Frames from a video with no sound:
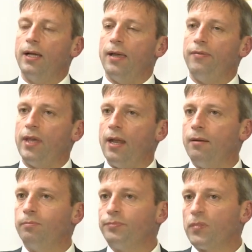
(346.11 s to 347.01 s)
and
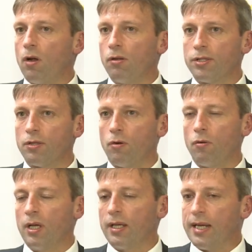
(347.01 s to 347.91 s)
then
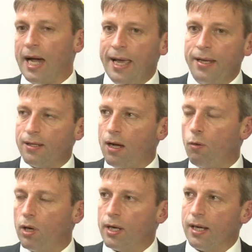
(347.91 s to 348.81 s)
also guide
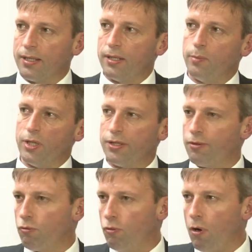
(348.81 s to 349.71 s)
our customers
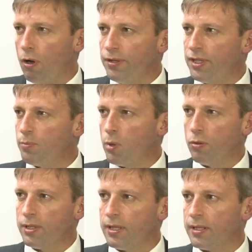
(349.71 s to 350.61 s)
through all this
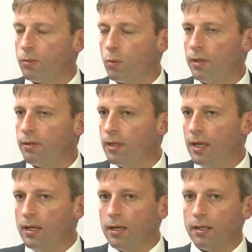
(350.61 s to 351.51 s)
process with
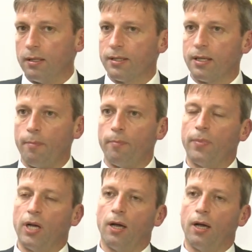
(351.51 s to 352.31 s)
some